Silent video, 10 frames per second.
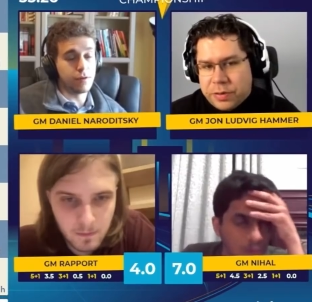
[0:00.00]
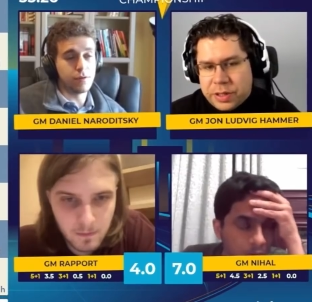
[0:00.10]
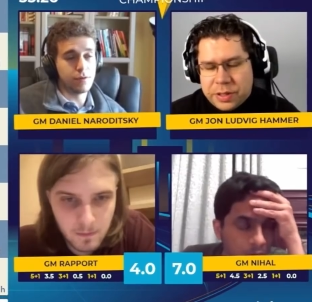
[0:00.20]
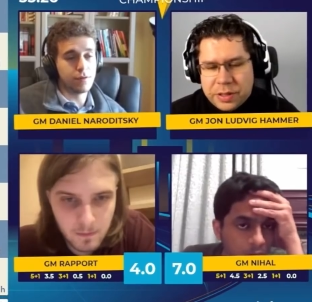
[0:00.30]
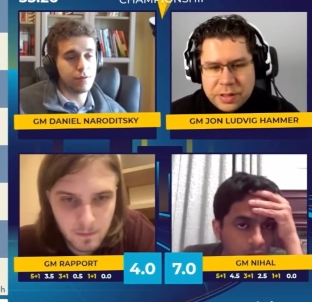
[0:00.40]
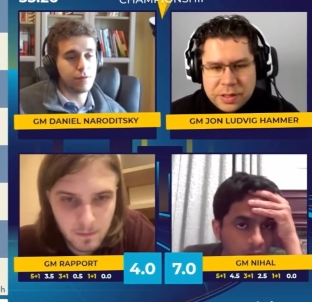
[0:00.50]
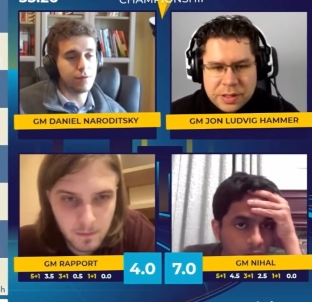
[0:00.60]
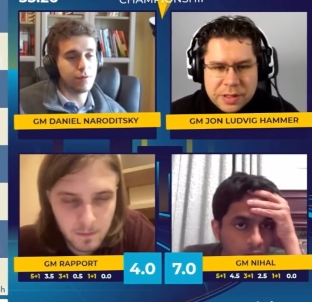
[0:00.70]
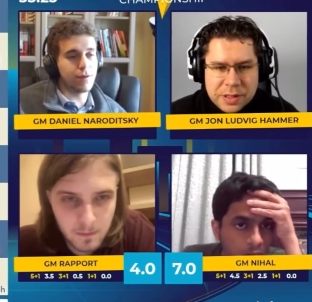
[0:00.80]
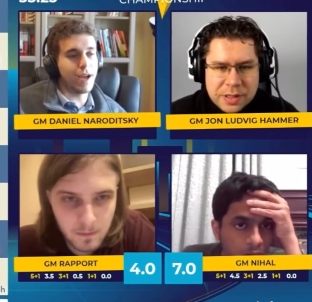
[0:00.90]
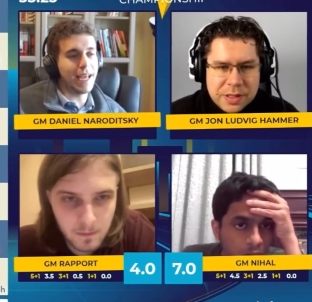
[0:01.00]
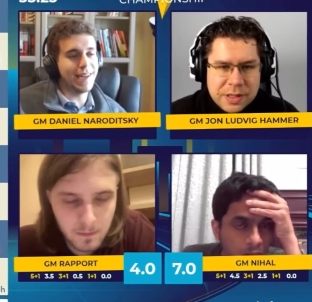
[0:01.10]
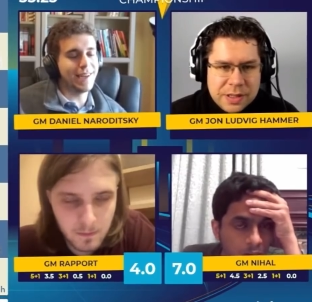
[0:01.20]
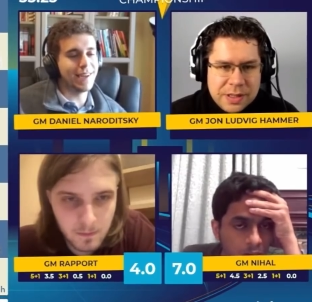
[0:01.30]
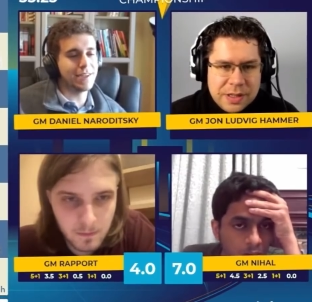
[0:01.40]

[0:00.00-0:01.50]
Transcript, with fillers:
Speaker 1: those.
Speaker 2: Right, an